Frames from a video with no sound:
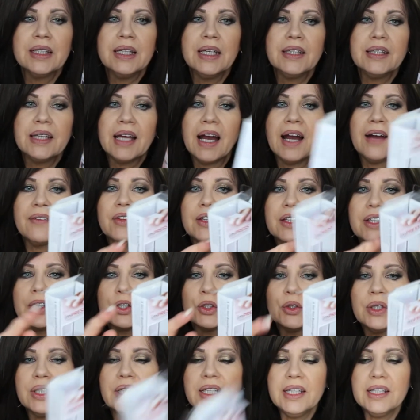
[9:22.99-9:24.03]
And they have the
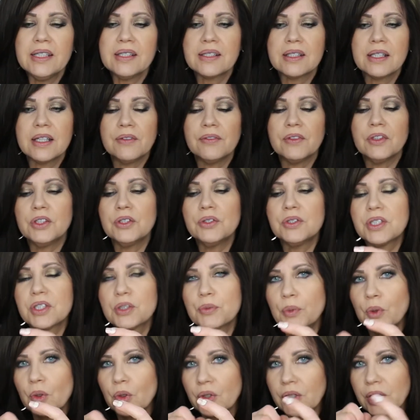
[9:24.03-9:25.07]
little adhesive, and you
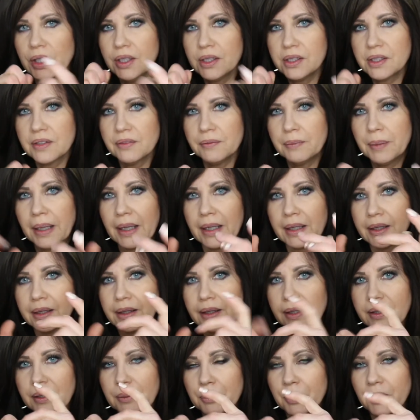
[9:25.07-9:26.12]
just pull the adhesive back
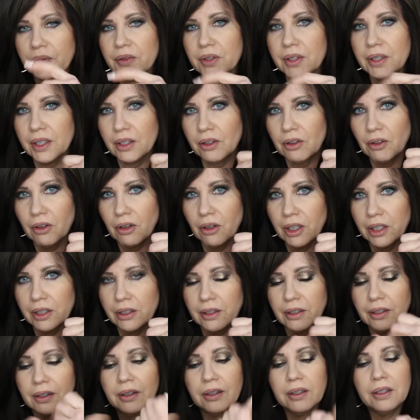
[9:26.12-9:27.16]
and then put the nail on.